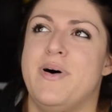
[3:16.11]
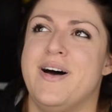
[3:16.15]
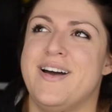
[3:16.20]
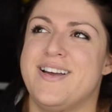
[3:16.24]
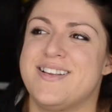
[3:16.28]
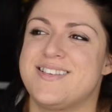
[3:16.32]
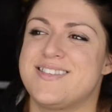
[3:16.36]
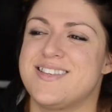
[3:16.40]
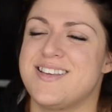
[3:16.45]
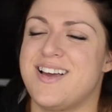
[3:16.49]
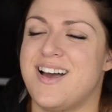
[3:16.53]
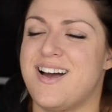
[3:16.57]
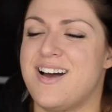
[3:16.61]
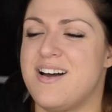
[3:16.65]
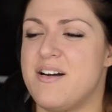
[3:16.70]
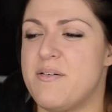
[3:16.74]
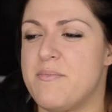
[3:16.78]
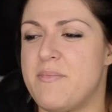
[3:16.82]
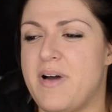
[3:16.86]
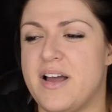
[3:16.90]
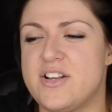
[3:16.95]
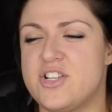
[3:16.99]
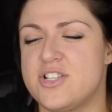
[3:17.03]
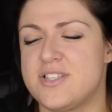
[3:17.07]
but
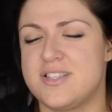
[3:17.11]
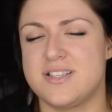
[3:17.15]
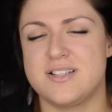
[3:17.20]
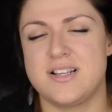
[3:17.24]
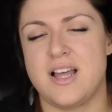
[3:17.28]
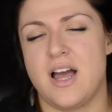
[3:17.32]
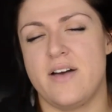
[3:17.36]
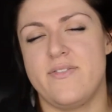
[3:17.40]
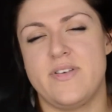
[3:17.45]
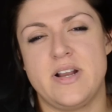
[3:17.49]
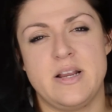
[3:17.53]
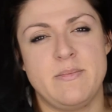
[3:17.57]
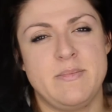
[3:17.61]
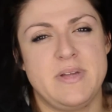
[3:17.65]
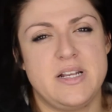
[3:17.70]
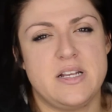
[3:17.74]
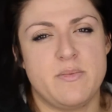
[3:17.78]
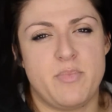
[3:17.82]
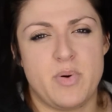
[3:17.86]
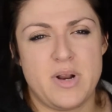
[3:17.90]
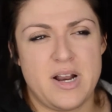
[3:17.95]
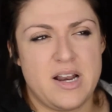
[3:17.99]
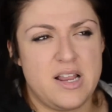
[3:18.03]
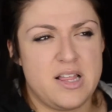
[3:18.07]
um, I just didn't have it in me
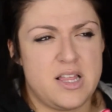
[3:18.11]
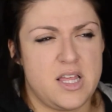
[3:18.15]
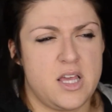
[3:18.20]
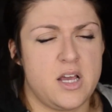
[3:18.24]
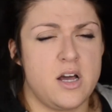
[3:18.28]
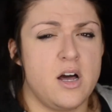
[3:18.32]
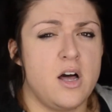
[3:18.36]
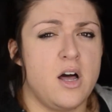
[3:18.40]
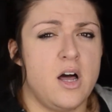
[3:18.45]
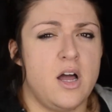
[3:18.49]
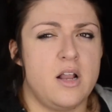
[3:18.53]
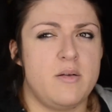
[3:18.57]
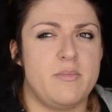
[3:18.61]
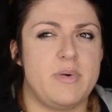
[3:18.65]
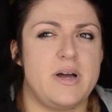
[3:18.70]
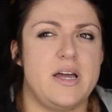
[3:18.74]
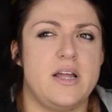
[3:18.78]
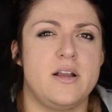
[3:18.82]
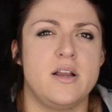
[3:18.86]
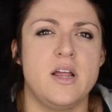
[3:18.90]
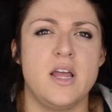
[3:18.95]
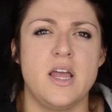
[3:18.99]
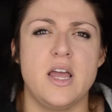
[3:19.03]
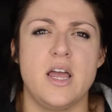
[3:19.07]
to put anything on,
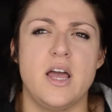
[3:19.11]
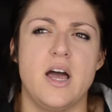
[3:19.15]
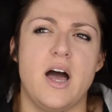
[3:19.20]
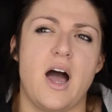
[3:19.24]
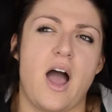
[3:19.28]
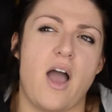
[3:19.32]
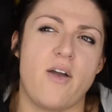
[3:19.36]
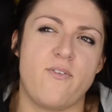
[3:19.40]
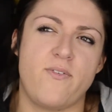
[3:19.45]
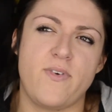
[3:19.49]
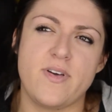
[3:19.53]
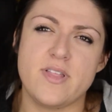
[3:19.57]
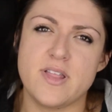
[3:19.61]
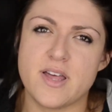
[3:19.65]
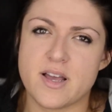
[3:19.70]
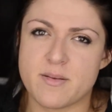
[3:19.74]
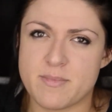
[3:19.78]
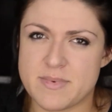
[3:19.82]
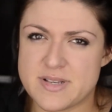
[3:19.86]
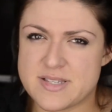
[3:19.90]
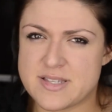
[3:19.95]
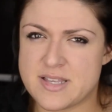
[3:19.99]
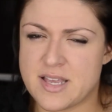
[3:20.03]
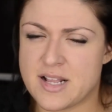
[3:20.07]
but I feel like
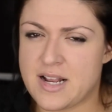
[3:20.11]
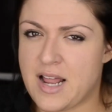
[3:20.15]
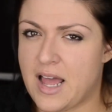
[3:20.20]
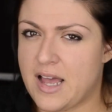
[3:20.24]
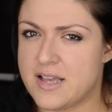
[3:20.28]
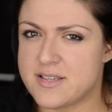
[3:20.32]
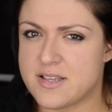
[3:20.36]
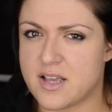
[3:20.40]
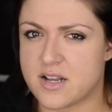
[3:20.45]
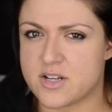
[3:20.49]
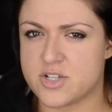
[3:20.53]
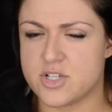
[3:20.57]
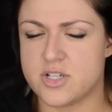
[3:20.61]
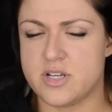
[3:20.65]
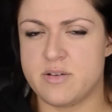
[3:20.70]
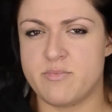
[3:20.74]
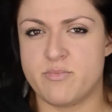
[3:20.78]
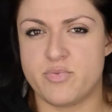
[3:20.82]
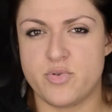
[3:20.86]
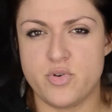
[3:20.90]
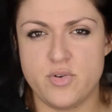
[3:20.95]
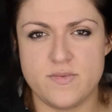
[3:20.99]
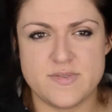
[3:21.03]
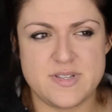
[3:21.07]
my skin has actually
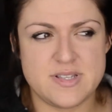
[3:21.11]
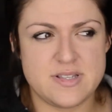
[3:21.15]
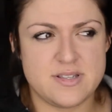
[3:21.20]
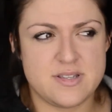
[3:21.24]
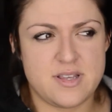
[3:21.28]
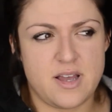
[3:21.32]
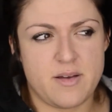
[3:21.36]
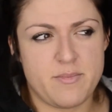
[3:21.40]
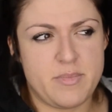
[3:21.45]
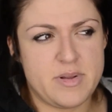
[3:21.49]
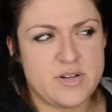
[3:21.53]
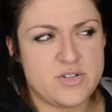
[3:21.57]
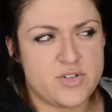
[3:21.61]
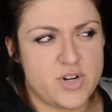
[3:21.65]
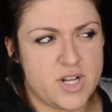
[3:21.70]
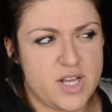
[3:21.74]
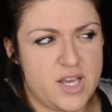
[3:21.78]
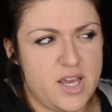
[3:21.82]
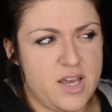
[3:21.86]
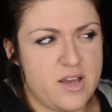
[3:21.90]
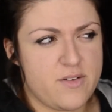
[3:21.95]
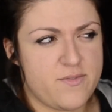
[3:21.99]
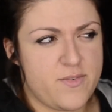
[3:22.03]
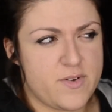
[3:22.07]
improved since I've been
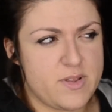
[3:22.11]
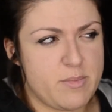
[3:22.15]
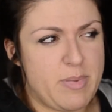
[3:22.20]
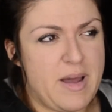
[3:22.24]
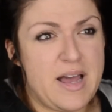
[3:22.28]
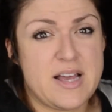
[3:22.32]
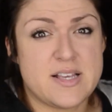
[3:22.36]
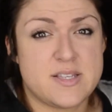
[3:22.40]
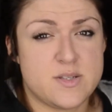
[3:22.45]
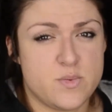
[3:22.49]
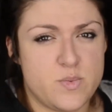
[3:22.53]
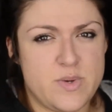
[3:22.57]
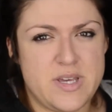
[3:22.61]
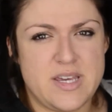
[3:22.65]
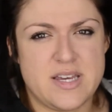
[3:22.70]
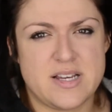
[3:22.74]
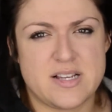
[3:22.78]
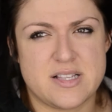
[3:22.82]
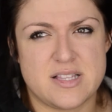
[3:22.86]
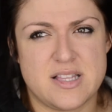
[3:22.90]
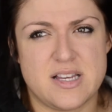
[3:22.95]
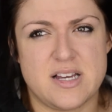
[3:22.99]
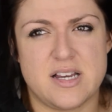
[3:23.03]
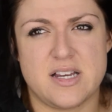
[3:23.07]
drinking for the past
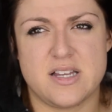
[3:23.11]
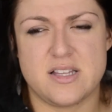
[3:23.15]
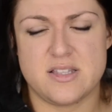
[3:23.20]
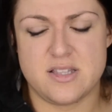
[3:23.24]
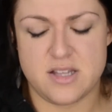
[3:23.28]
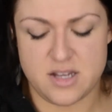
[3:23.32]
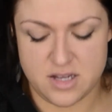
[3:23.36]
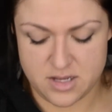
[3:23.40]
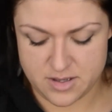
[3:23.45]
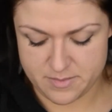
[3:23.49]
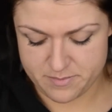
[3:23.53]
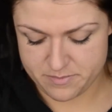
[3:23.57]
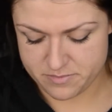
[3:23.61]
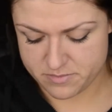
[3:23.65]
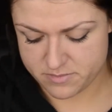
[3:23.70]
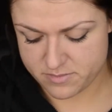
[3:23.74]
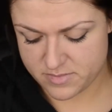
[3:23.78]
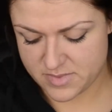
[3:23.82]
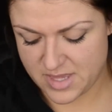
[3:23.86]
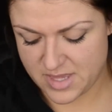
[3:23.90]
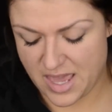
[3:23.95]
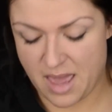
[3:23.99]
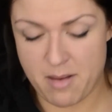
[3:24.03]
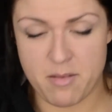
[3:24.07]
week the, the
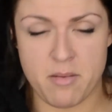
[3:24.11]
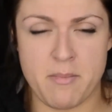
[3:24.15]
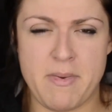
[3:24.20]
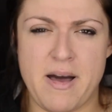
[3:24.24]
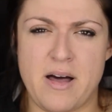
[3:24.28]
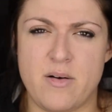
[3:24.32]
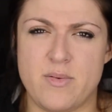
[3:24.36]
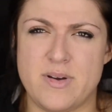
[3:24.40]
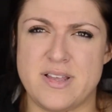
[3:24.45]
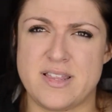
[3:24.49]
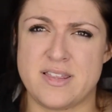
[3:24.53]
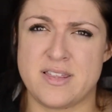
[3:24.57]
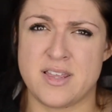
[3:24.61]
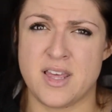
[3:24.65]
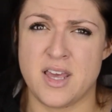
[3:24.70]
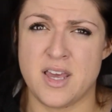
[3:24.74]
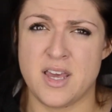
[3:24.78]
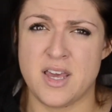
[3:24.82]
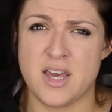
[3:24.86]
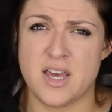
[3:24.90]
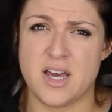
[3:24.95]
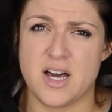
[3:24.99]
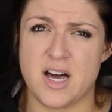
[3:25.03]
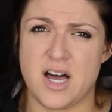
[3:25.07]
chamomile with
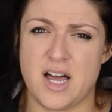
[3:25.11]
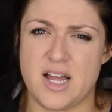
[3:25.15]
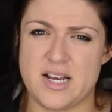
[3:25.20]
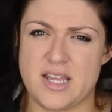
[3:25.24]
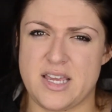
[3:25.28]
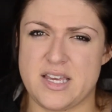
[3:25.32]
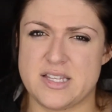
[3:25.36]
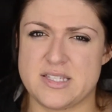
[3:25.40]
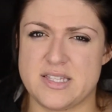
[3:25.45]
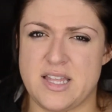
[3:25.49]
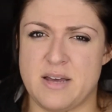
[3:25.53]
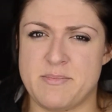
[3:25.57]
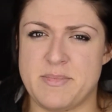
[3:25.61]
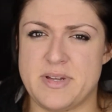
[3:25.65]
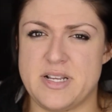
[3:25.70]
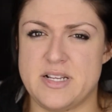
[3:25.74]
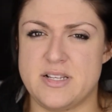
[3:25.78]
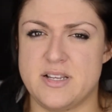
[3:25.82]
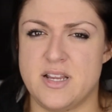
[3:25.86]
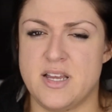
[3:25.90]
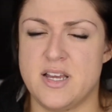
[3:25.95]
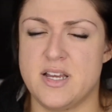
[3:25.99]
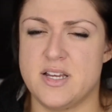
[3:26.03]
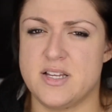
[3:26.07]
honey and
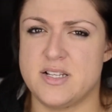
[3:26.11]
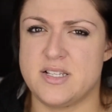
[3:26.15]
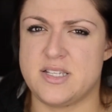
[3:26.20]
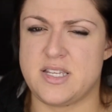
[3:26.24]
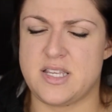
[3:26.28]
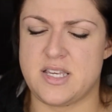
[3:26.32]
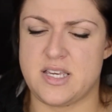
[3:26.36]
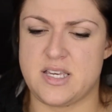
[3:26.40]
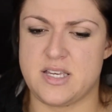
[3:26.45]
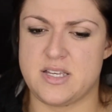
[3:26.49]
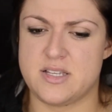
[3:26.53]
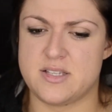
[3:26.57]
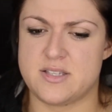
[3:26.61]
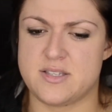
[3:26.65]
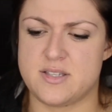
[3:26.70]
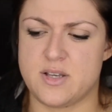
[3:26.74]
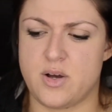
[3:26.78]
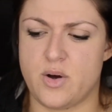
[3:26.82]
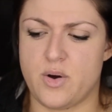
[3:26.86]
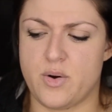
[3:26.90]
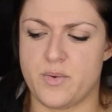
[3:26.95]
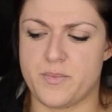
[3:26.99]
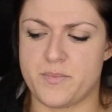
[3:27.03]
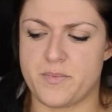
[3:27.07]
lemon tea.
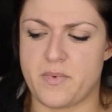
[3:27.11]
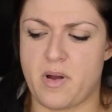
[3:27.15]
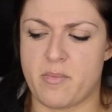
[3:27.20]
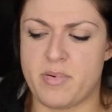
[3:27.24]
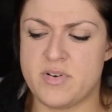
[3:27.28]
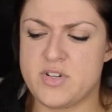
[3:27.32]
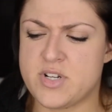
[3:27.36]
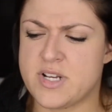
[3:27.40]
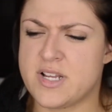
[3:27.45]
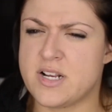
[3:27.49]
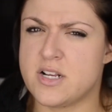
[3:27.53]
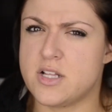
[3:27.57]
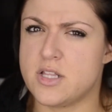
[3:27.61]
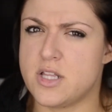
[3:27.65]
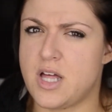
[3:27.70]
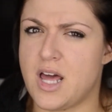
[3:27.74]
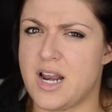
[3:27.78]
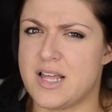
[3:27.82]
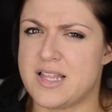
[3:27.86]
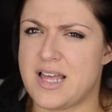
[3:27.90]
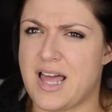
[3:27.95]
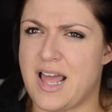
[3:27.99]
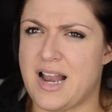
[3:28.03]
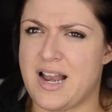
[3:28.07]
So I've been drinking a lot
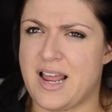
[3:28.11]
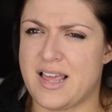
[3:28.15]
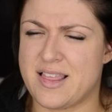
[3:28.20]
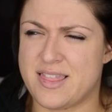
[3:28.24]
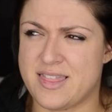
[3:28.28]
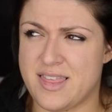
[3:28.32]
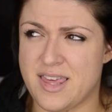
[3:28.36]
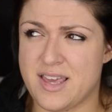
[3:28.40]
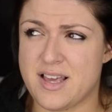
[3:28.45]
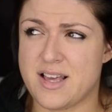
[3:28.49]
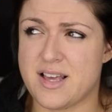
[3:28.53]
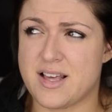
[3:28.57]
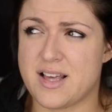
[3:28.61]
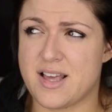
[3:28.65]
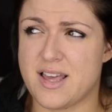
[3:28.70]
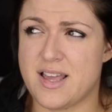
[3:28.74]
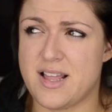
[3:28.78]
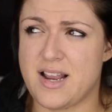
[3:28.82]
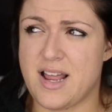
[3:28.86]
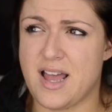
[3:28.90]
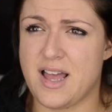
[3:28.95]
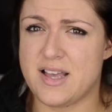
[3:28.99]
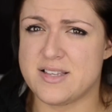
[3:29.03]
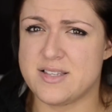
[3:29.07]
of that and I think
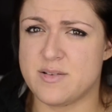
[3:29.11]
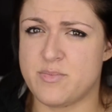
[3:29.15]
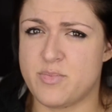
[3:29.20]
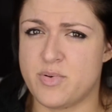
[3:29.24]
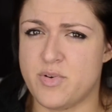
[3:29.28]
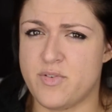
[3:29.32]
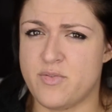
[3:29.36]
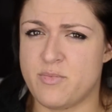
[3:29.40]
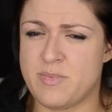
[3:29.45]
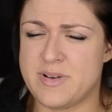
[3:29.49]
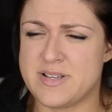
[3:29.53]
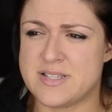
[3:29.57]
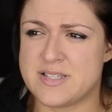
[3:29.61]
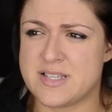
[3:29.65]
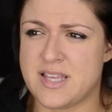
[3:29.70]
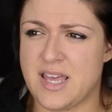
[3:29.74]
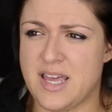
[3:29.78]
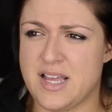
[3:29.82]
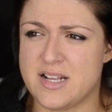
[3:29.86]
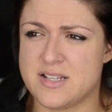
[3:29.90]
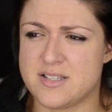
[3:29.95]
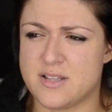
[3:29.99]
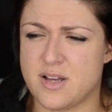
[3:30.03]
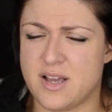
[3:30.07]
it has improved my
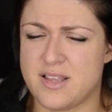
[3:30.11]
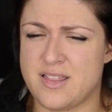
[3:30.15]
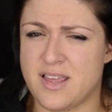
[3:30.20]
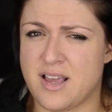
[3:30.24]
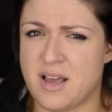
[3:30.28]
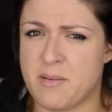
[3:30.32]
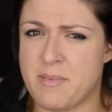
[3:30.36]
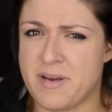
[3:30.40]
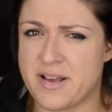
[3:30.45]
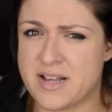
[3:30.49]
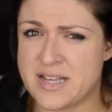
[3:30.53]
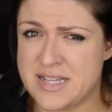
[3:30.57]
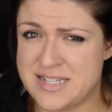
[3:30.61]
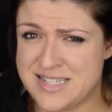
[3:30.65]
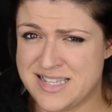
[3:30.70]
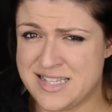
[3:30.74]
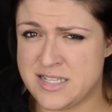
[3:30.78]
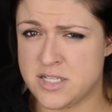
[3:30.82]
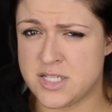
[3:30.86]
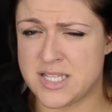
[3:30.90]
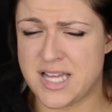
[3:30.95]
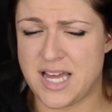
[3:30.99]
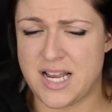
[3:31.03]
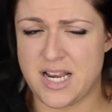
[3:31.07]
skin. So I think I might
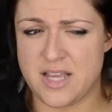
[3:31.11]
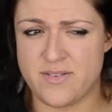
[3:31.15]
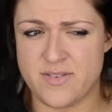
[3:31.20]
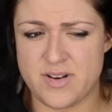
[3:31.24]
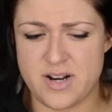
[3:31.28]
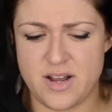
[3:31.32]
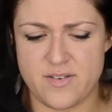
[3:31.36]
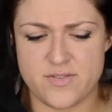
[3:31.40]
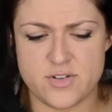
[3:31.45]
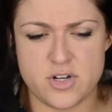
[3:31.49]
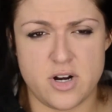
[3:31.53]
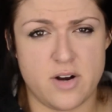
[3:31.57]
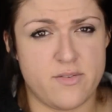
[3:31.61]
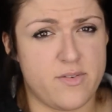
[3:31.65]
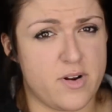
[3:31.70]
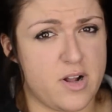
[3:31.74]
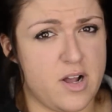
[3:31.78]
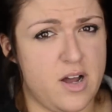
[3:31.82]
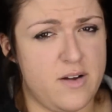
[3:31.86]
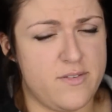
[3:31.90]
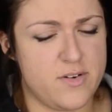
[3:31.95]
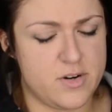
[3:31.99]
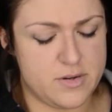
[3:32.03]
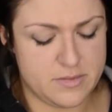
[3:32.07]
continue that even after I
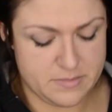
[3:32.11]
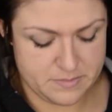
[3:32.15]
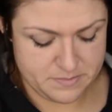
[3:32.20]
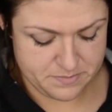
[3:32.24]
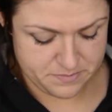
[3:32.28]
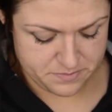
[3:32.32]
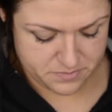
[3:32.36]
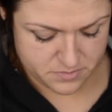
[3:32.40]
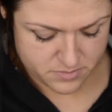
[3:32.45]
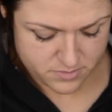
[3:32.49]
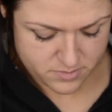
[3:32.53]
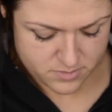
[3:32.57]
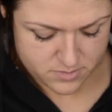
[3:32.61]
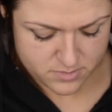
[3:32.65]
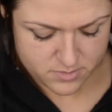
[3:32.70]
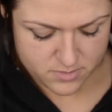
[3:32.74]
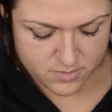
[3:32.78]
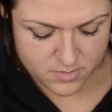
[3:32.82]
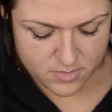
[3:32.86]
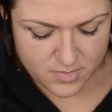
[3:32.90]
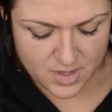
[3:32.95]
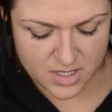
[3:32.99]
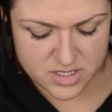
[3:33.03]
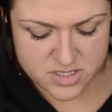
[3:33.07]
recover.
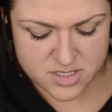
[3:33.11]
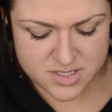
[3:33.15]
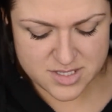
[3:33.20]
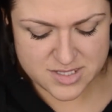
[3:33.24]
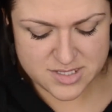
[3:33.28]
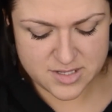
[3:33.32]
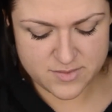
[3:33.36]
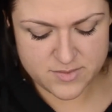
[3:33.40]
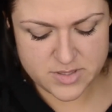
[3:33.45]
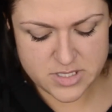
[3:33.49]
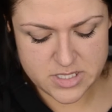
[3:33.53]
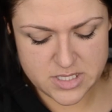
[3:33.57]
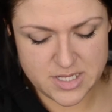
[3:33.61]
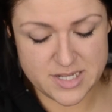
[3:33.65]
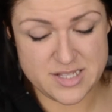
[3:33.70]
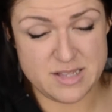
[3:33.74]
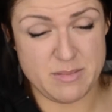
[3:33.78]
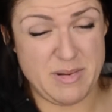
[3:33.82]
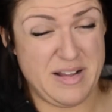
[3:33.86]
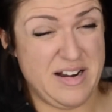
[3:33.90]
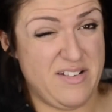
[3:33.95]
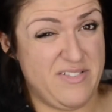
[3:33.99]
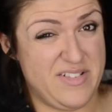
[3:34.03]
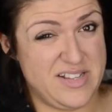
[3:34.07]
Just because I really like the
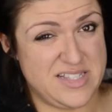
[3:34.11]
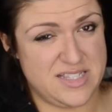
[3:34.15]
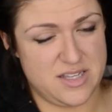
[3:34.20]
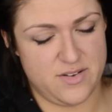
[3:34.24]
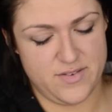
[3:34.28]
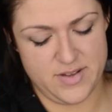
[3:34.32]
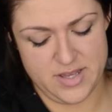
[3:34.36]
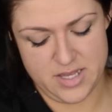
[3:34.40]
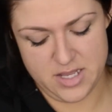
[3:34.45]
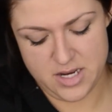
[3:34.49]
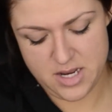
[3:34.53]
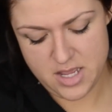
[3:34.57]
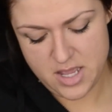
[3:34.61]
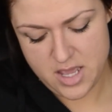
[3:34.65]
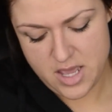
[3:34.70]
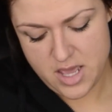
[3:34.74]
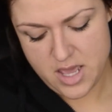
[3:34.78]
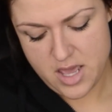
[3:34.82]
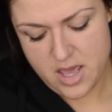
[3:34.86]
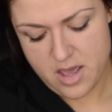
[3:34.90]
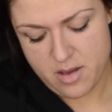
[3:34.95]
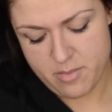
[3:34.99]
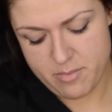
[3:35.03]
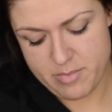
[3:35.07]
benefits of it.
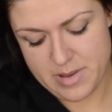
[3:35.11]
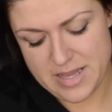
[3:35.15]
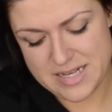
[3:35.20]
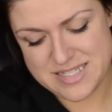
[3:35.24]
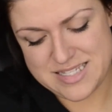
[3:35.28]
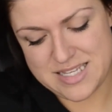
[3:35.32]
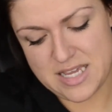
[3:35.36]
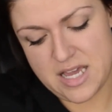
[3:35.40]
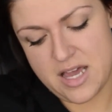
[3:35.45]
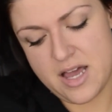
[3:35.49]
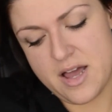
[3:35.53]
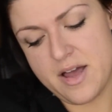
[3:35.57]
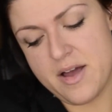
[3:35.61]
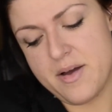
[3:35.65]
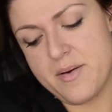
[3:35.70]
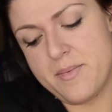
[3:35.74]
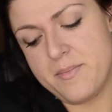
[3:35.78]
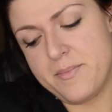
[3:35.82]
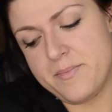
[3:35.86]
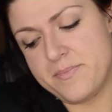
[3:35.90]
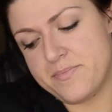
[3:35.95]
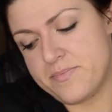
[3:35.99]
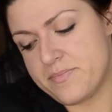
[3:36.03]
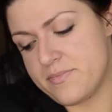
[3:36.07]
But
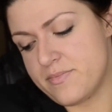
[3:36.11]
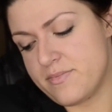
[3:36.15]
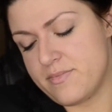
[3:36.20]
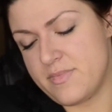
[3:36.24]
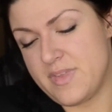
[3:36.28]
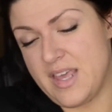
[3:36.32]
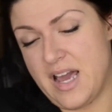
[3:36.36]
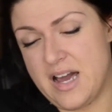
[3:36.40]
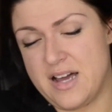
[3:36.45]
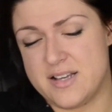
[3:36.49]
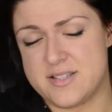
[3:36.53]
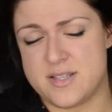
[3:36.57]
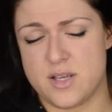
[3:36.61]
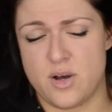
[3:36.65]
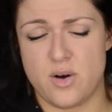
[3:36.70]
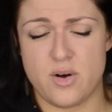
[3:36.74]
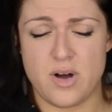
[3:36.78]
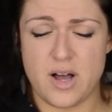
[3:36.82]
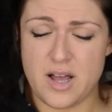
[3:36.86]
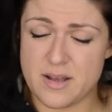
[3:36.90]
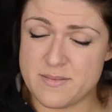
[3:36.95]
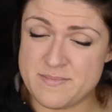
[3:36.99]
um, yeah, so